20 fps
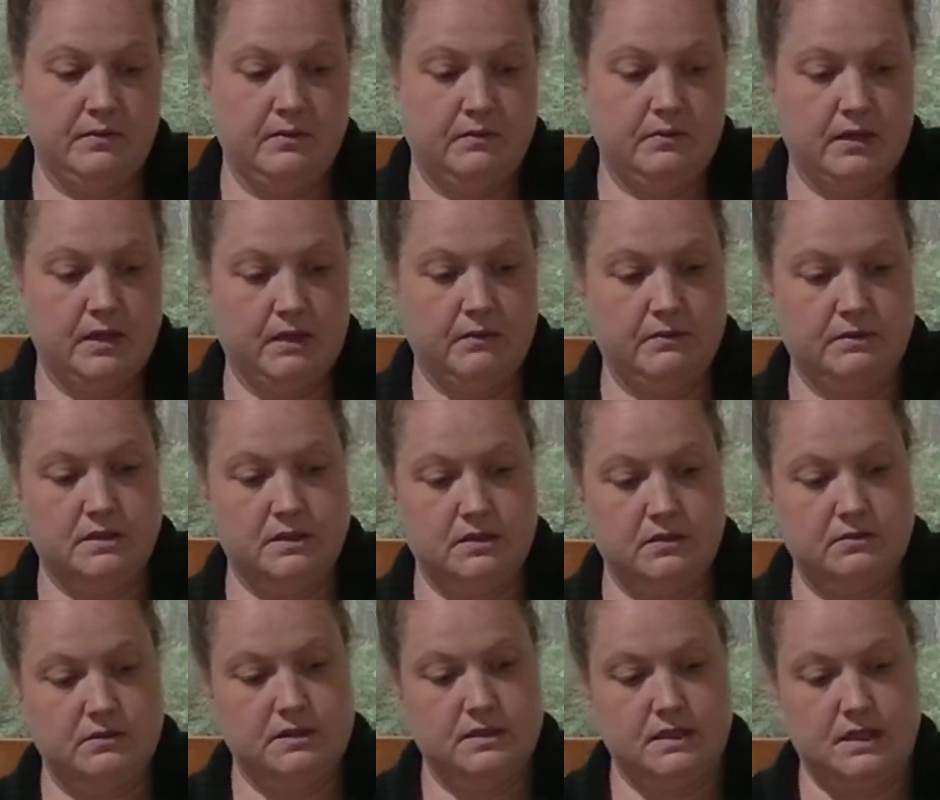What I would
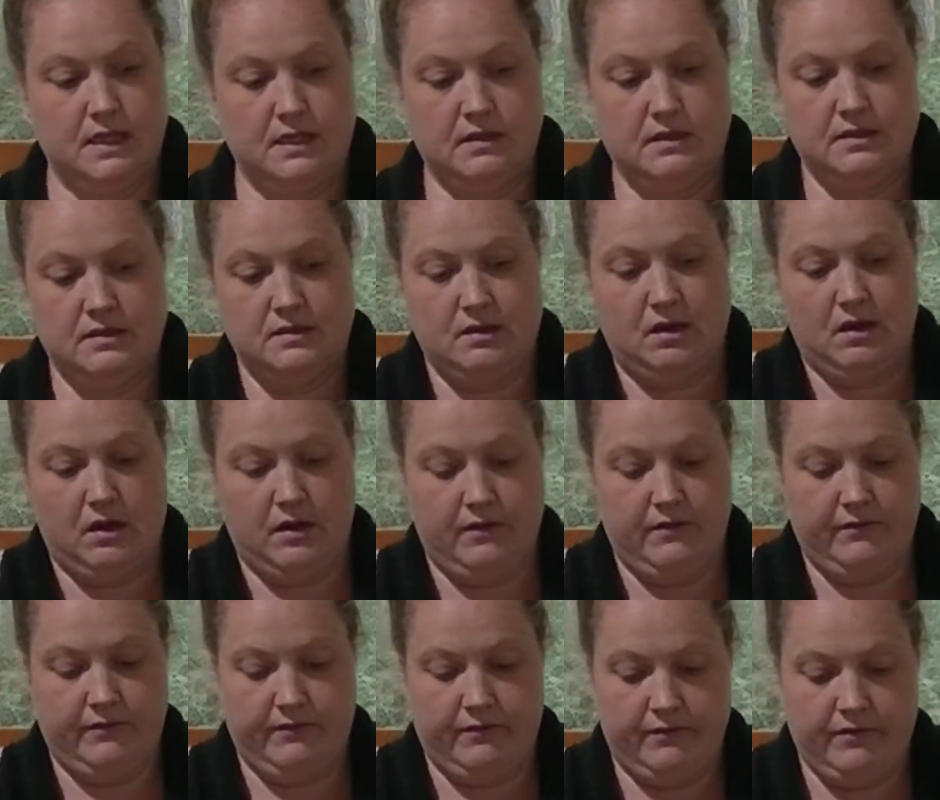do is take these
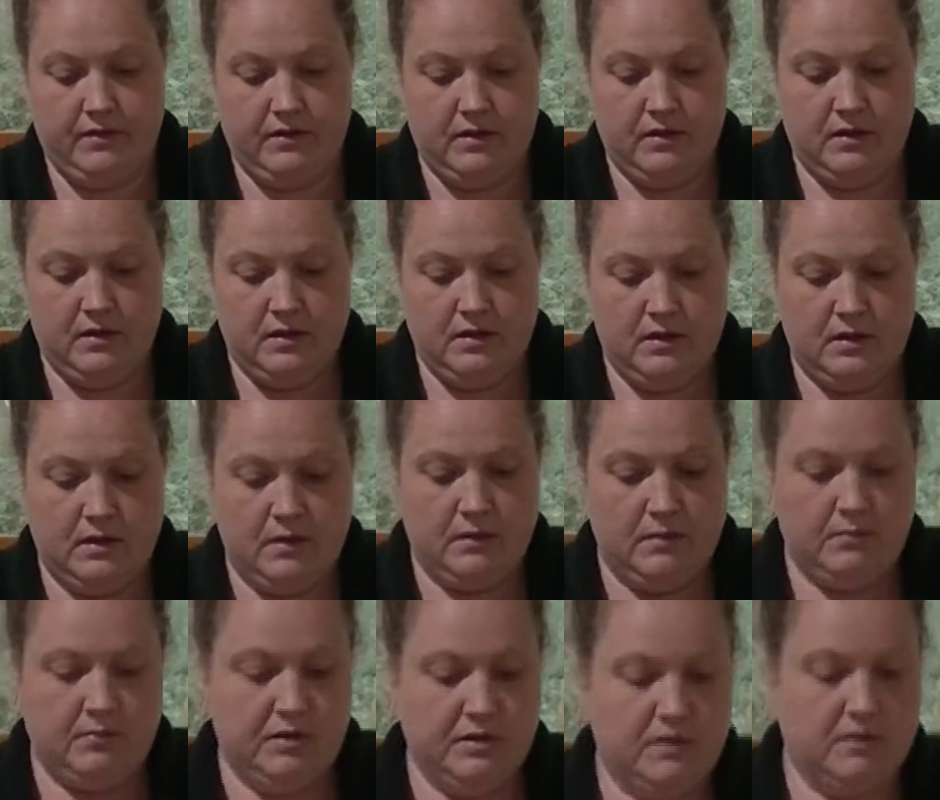off,
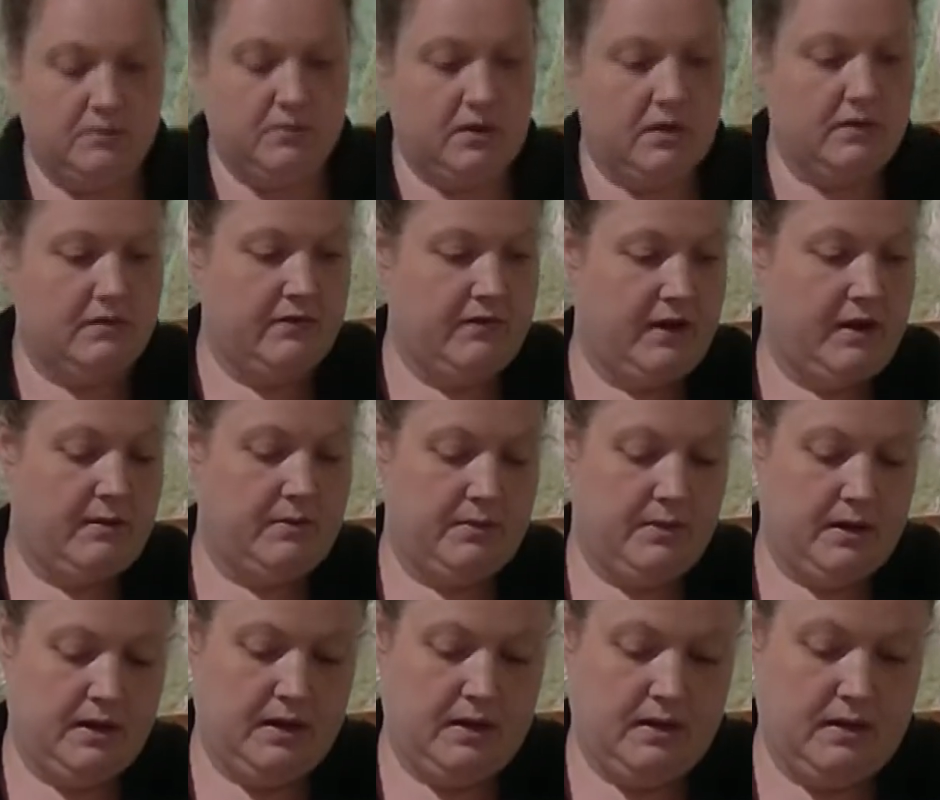put them on the
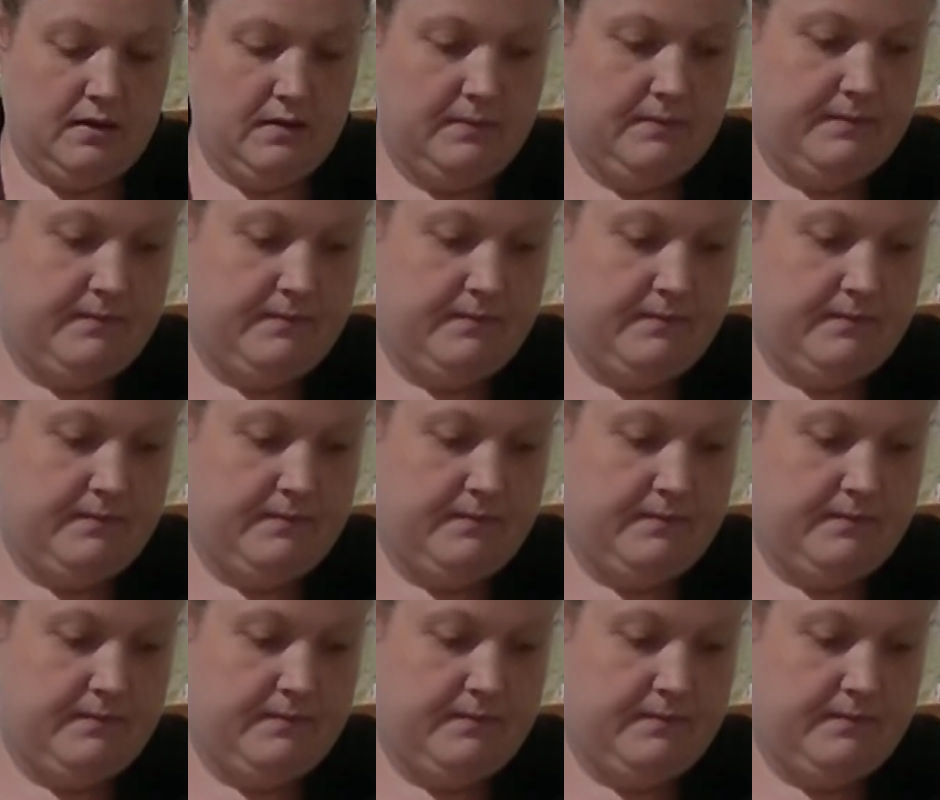fabric.